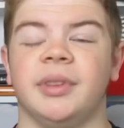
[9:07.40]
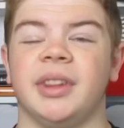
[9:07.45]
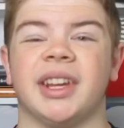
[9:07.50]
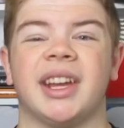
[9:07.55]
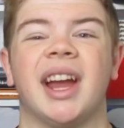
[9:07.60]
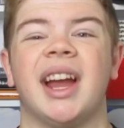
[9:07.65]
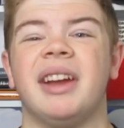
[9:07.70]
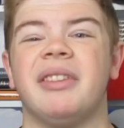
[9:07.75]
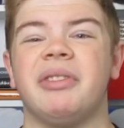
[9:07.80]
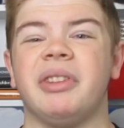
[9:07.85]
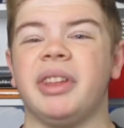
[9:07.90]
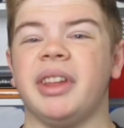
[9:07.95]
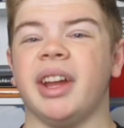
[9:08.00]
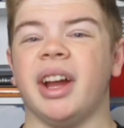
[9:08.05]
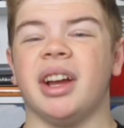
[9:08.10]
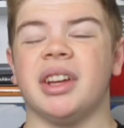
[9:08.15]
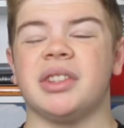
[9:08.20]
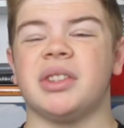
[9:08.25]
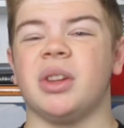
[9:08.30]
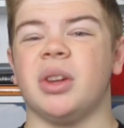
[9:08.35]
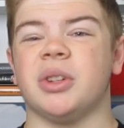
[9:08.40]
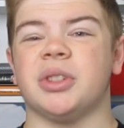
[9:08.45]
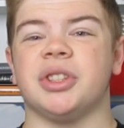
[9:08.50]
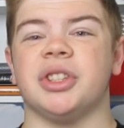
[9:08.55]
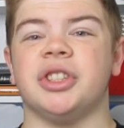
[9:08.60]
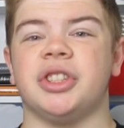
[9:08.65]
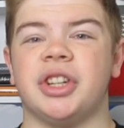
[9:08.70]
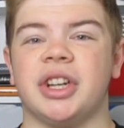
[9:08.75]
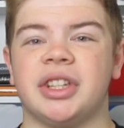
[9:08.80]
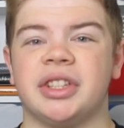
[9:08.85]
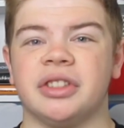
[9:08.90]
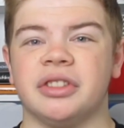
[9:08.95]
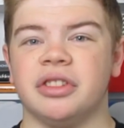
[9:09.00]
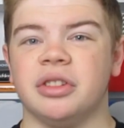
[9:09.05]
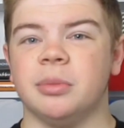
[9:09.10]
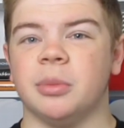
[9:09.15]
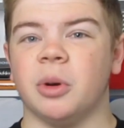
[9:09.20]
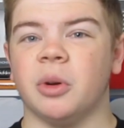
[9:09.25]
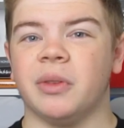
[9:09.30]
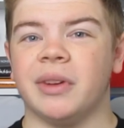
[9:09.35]
The guy really has lost the dressing
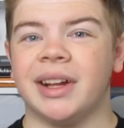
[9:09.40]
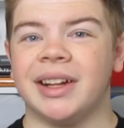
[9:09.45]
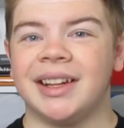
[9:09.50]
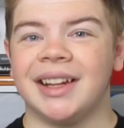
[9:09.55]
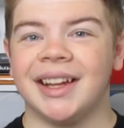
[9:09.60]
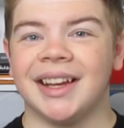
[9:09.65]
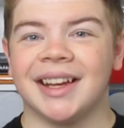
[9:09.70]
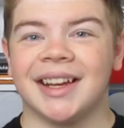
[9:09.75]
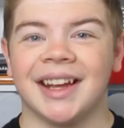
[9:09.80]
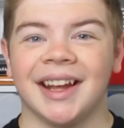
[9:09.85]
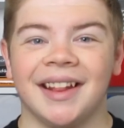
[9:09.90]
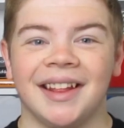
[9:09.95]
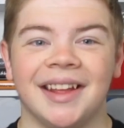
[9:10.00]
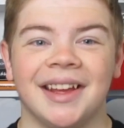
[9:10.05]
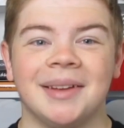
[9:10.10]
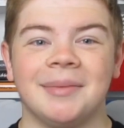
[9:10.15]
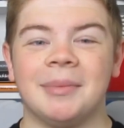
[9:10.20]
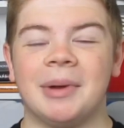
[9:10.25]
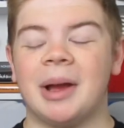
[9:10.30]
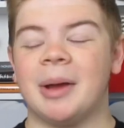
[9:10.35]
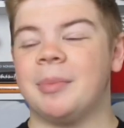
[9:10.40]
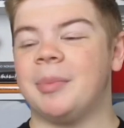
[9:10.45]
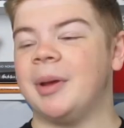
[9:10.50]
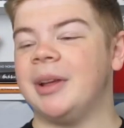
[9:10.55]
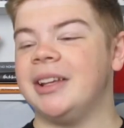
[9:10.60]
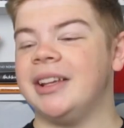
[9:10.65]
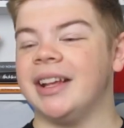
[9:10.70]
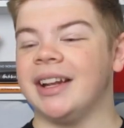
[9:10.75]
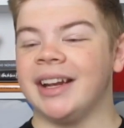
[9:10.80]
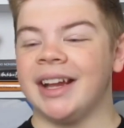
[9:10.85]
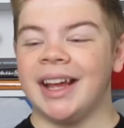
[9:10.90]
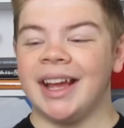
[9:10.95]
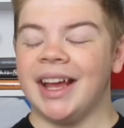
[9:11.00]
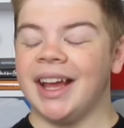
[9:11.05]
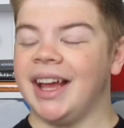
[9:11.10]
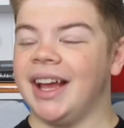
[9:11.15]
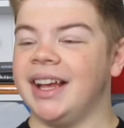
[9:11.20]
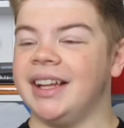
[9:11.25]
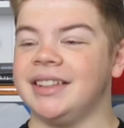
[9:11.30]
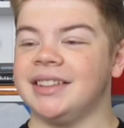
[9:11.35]
room already at Killie, in my opinion,
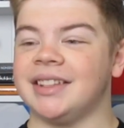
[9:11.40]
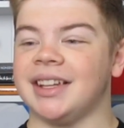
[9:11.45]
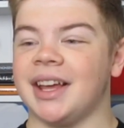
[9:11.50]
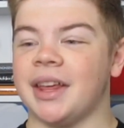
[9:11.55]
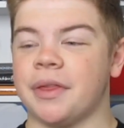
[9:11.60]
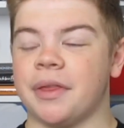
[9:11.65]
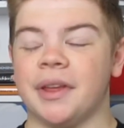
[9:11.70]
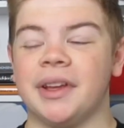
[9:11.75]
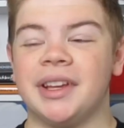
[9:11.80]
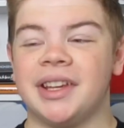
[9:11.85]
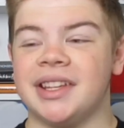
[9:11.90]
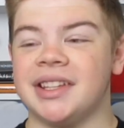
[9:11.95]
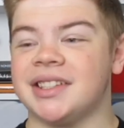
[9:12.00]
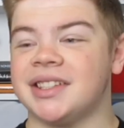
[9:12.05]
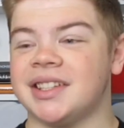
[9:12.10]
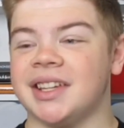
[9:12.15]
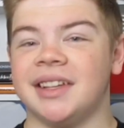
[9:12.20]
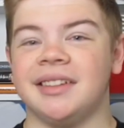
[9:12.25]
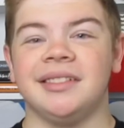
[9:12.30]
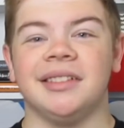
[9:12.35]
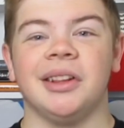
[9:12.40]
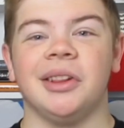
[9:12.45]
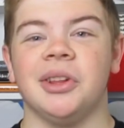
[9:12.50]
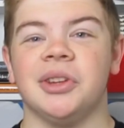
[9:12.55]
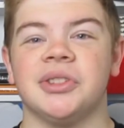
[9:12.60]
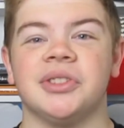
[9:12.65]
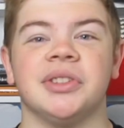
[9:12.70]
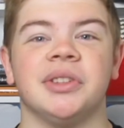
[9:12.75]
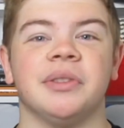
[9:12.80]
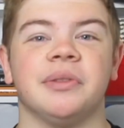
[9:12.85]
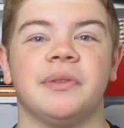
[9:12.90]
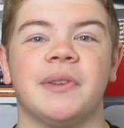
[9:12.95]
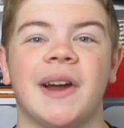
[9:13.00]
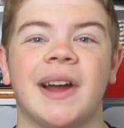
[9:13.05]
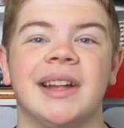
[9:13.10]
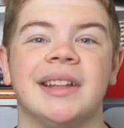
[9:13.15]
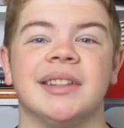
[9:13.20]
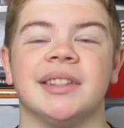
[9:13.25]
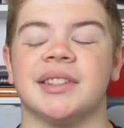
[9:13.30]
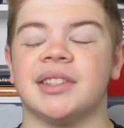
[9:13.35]
and I think he's certainly losing the
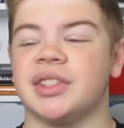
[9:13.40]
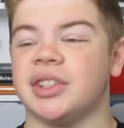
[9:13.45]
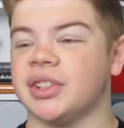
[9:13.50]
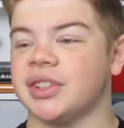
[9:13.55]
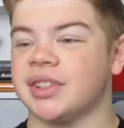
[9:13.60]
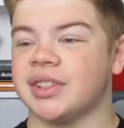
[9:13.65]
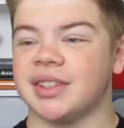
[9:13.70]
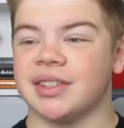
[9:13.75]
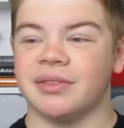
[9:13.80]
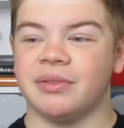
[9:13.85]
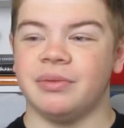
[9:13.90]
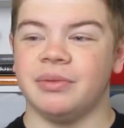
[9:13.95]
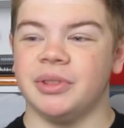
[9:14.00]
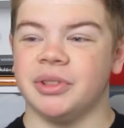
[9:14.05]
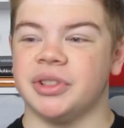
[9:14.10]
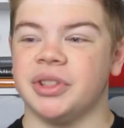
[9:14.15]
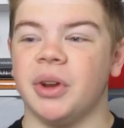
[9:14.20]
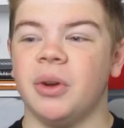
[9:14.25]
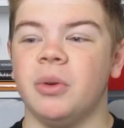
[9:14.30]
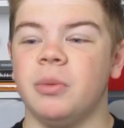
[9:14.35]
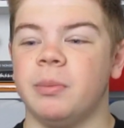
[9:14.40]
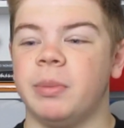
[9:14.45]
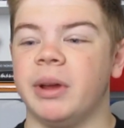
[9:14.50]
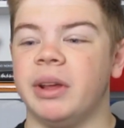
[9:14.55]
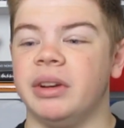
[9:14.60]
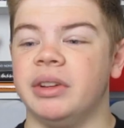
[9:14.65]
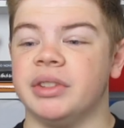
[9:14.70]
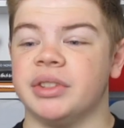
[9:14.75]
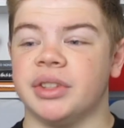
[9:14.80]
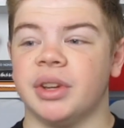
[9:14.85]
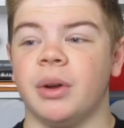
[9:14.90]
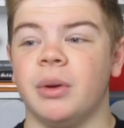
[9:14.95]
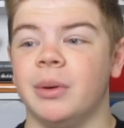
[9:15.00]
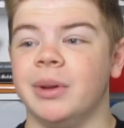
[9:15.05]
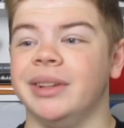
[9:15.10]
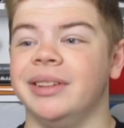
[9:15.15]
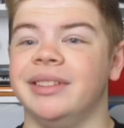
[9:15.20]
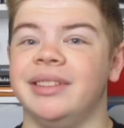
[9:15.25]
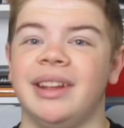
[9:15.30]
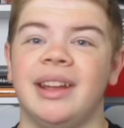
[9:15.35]
fans just result by
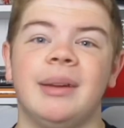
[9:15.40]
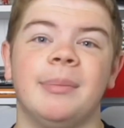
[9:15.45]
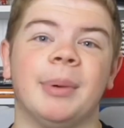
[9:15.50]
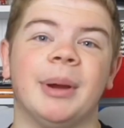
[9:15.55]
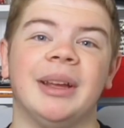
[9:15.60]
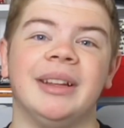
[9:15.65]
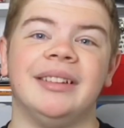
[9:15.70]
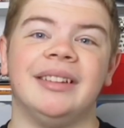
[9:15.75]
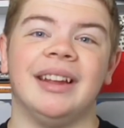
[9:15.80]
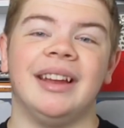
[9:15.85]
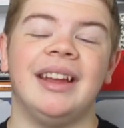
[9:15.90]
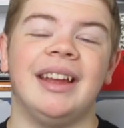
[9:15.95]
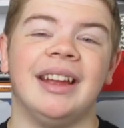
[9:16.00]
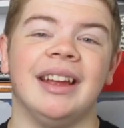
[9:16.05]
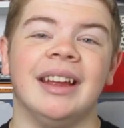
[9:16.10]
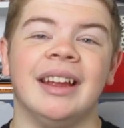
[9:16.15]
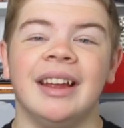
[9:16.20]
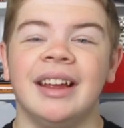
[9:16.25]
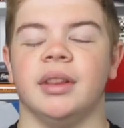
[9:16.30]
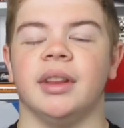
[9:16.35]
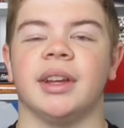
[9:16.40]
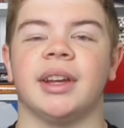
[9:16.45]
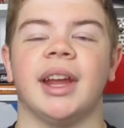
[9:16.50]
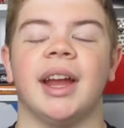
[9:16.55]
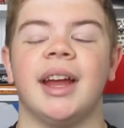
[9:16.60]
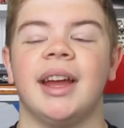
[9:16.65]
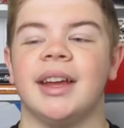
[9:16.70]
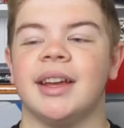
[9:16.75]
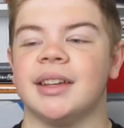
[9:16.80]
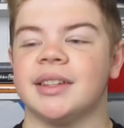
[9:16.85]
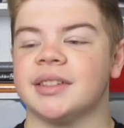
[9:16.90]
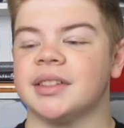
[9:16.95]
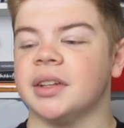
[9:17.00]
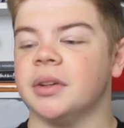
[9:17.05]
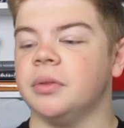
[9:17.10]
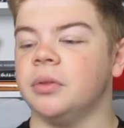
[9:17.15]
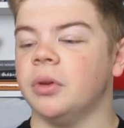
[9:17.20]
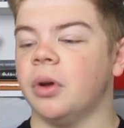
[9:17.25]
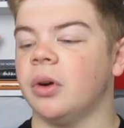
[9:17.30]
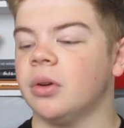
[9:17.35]
result and day by day. The guy has
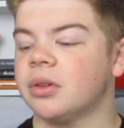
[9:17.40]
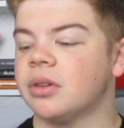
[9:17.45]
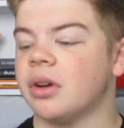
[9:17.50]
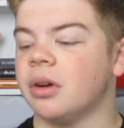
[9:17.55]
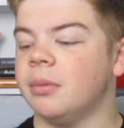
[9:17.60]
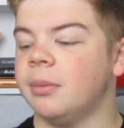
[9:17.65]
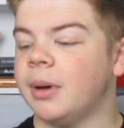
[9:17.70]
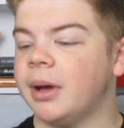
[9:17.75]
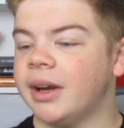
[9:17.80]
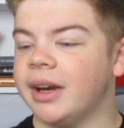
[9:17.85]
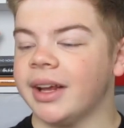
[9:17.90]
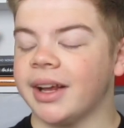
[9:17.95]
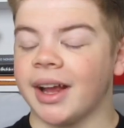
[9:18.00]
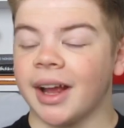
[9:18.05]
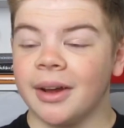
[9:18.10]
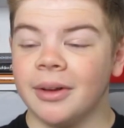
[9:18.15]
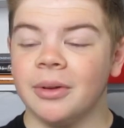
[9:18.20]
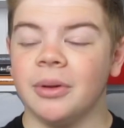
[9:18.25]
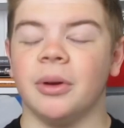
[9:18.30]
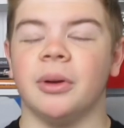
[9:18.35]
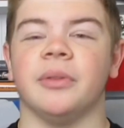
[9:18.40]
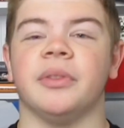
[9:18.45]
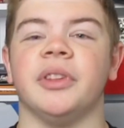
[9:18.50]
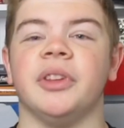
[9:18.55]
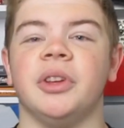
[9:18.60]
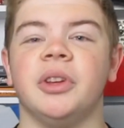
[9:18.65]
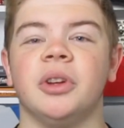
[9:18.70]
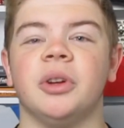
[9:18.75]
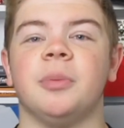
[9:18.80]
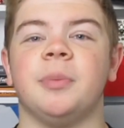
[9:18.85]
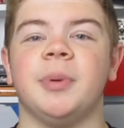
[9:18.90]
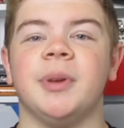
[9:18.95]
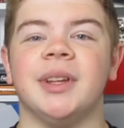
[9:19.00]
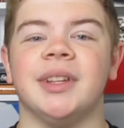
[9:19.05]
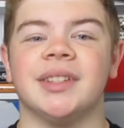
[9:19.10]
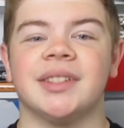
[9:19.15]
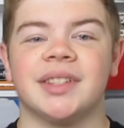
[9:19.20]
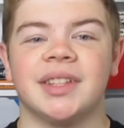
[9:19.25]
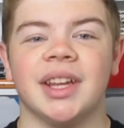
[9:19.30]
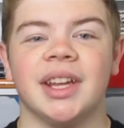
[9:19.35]
now knocked Kilmarnock out of the
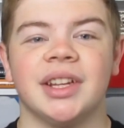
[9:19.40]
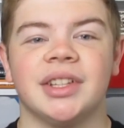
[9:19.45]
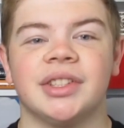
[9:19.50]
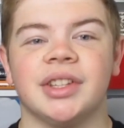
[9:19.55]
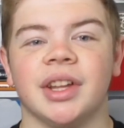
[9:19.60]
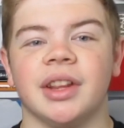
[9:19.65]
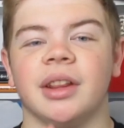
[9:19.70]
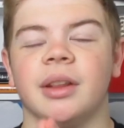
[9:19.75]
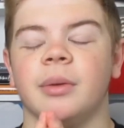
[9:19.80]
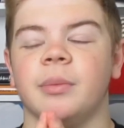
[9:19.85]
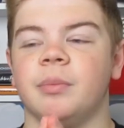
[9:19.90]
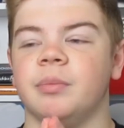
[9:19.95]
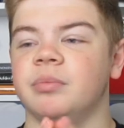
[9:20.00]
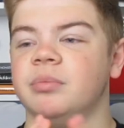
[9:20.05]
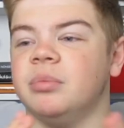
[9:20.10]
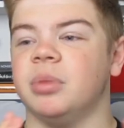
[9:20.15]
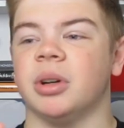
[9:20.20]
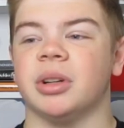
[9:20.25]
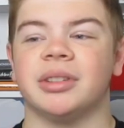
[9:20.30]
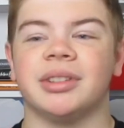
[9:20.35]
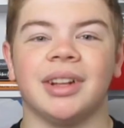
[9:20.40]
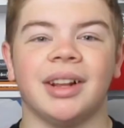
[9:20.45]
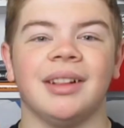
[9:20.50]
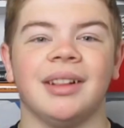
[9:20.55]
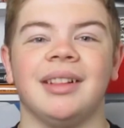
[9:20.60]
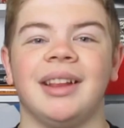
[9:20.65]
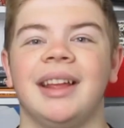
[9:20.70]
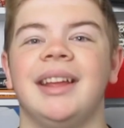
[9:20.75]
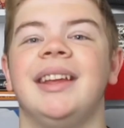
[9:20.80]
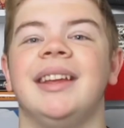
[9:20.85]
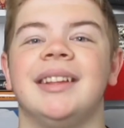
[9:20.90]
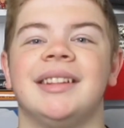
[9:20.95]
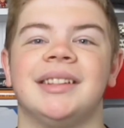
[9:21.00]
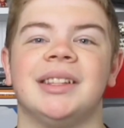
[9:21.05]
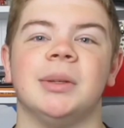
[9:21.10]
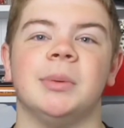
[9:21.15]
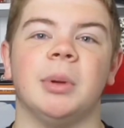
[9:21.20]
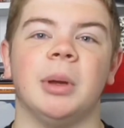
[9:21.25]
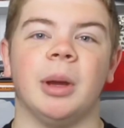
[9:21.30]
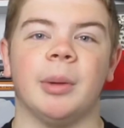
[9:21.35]
European stage that they were delighted
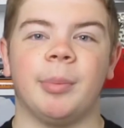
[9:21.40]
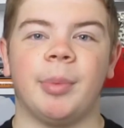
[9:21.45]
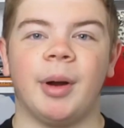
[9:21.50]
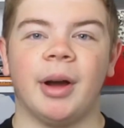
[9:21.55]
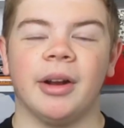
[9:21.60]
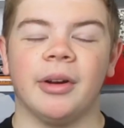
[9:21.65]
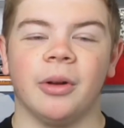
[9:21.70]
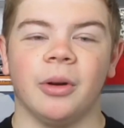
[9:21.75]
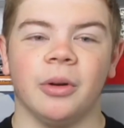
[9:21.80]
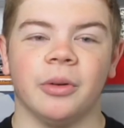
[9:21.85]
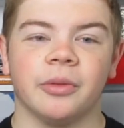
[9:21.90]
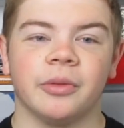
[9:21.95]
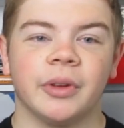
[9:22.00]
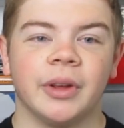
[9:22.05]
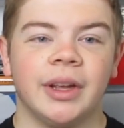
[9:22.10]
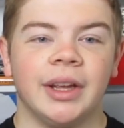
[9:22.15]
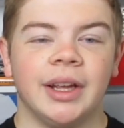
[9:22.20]
to be a part of,